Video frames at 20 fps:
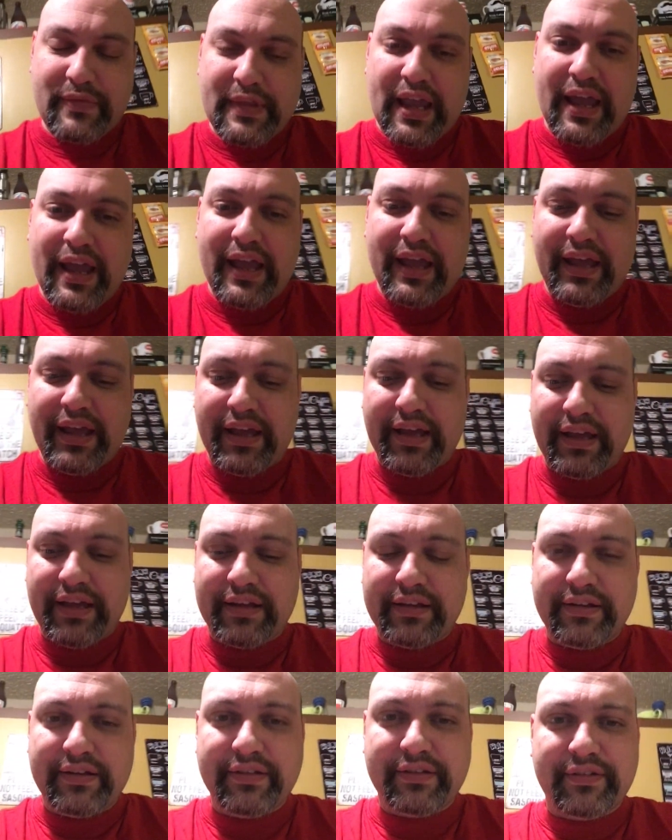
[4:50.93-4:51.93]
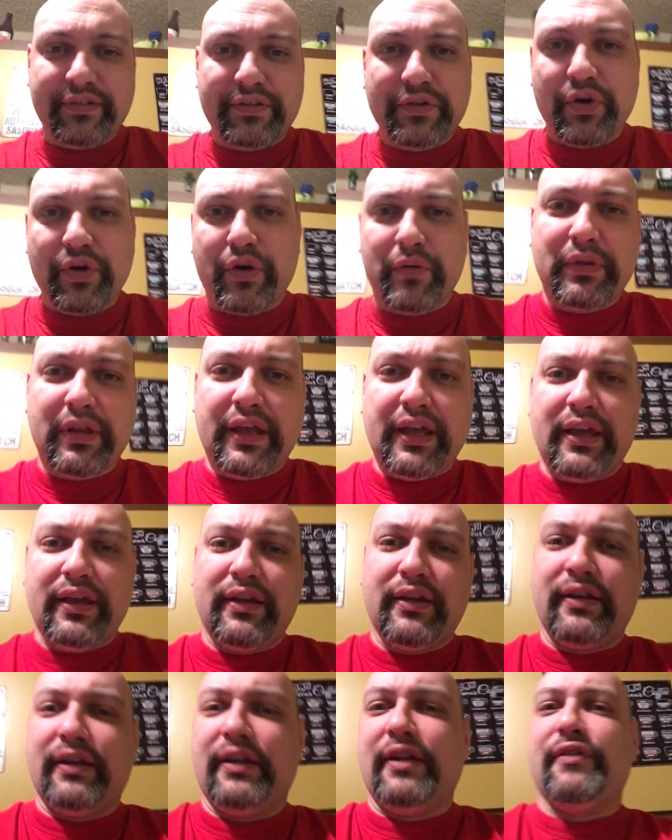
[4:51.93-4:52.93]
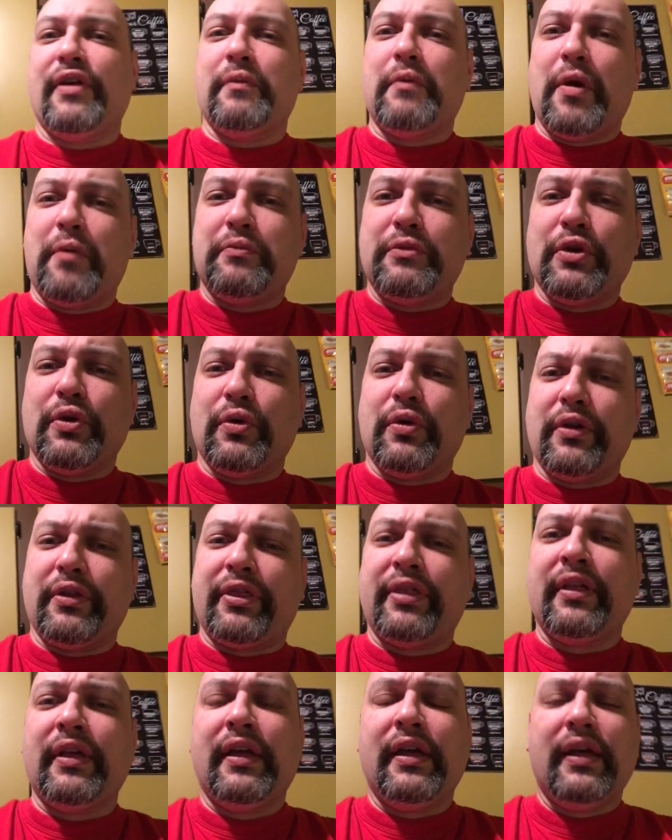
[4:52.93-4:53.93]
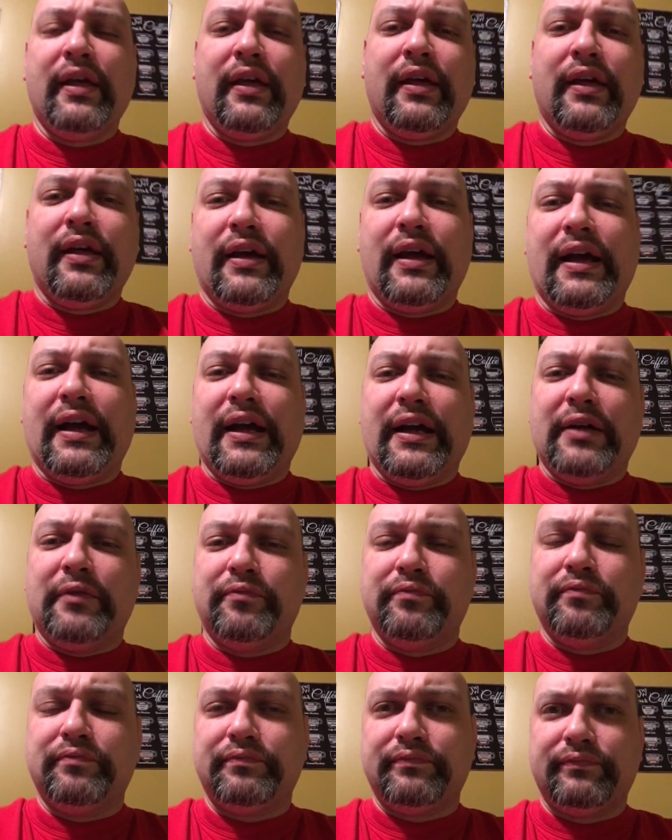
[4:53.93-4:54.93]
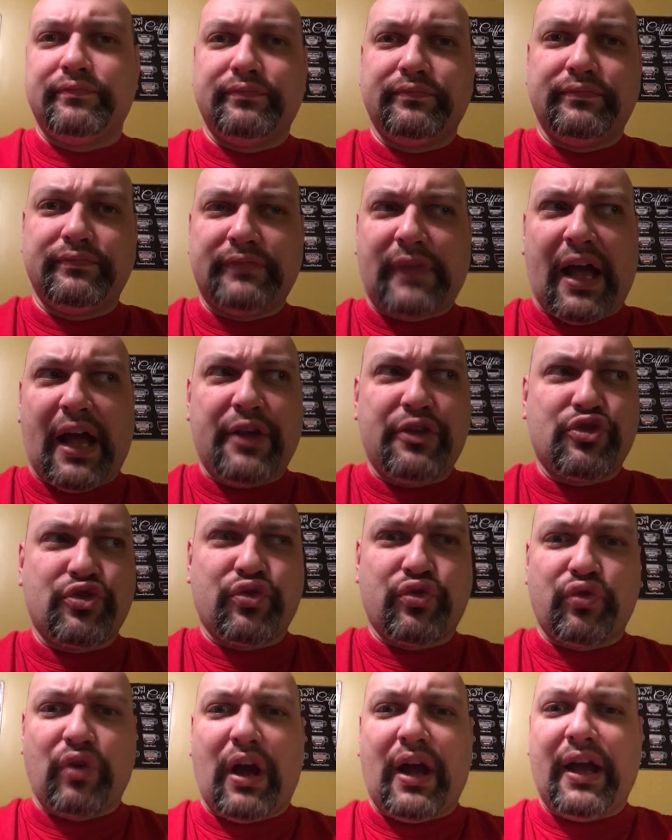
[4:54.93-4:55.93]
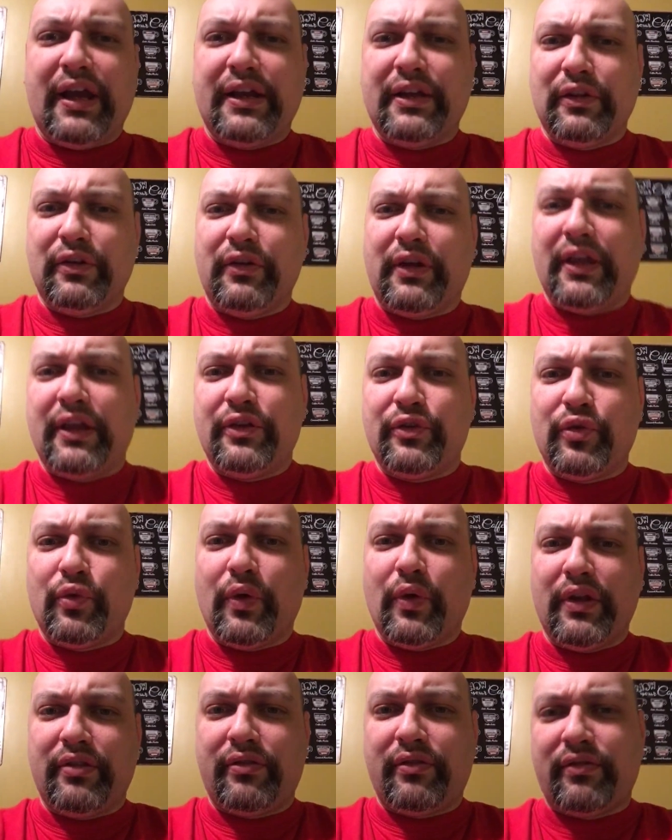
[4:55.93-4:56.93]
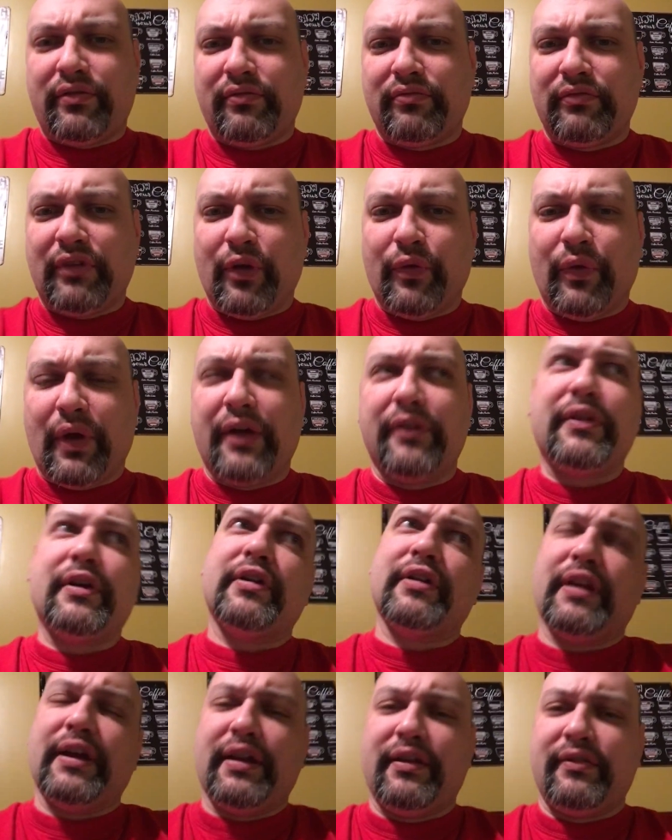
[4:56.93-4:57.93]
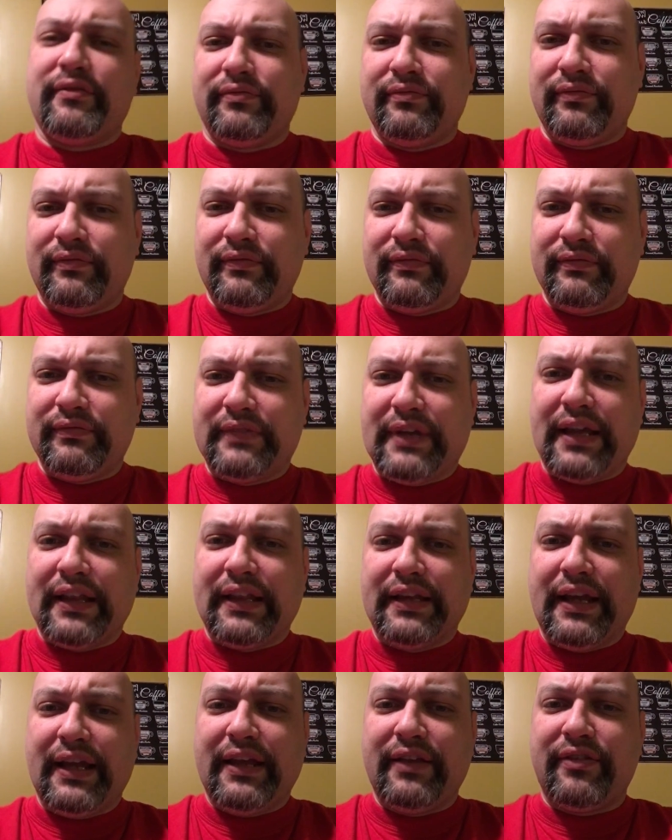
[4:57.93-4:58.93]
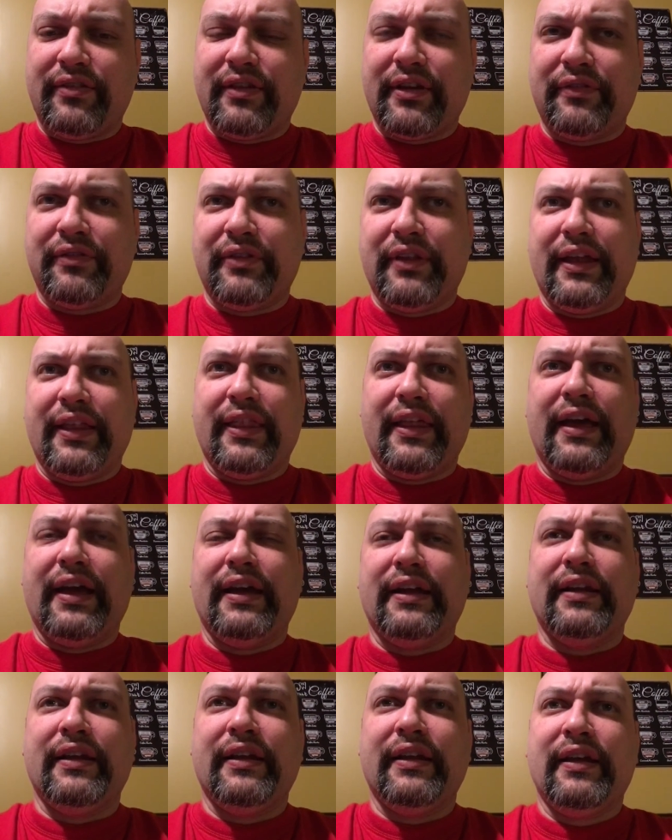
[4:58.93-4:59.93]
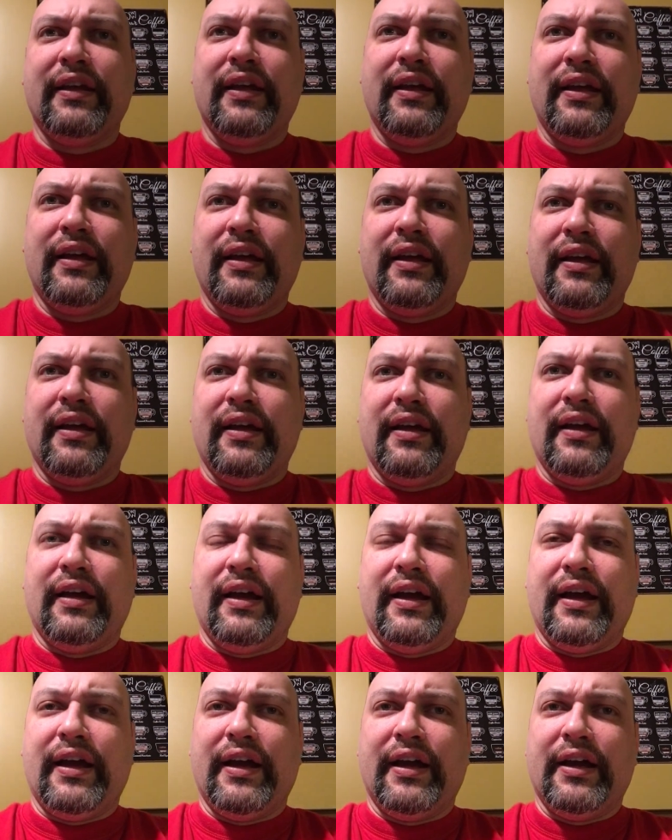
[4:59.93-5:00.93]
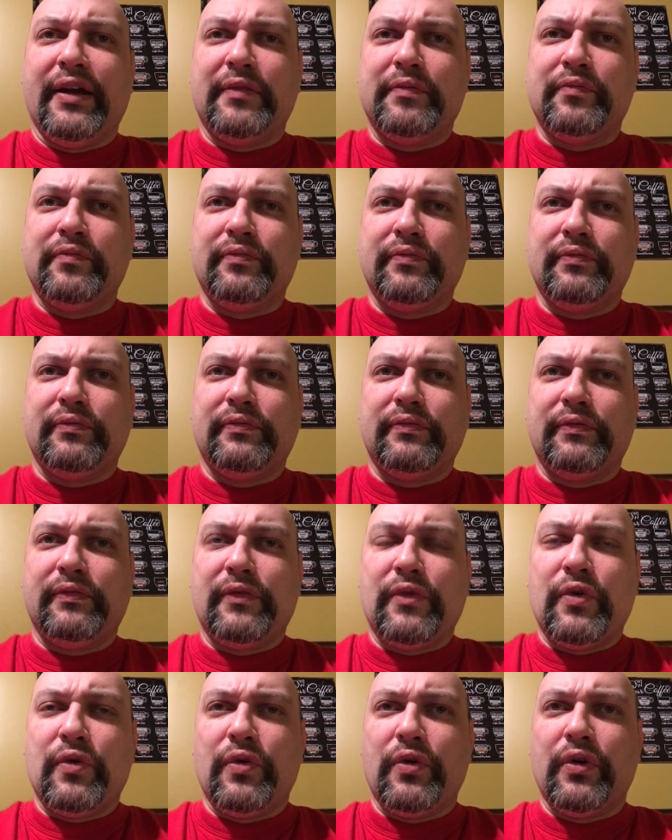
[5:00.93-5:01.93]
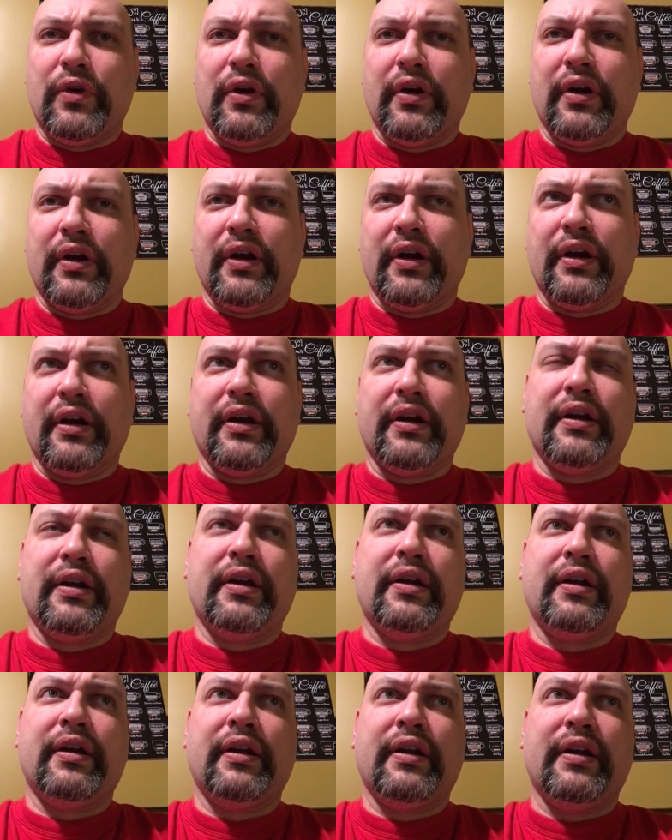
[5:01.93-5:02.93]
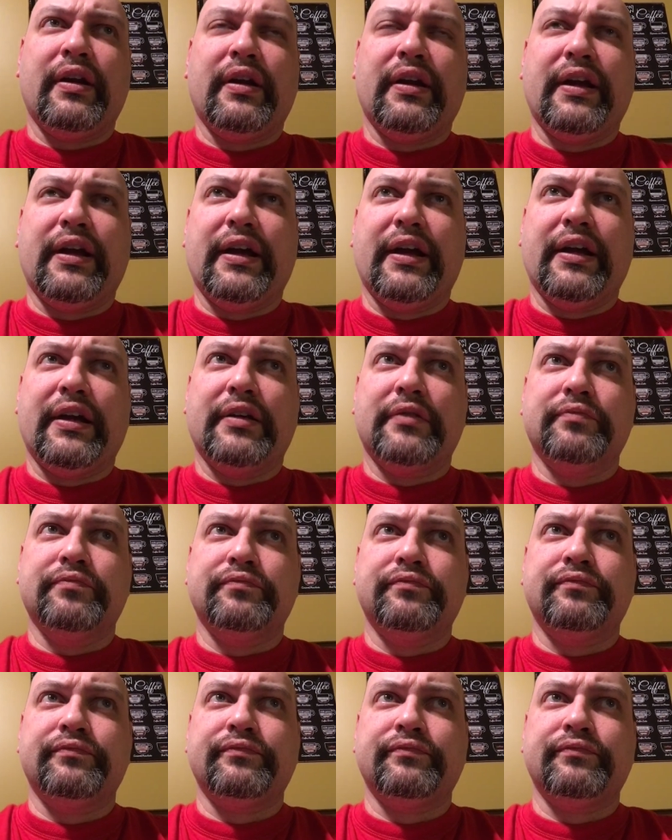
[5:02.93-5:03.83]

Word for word: And normally, if I'm up north, um, I try to look into what's around there, like Déline and stuff like that um, or um,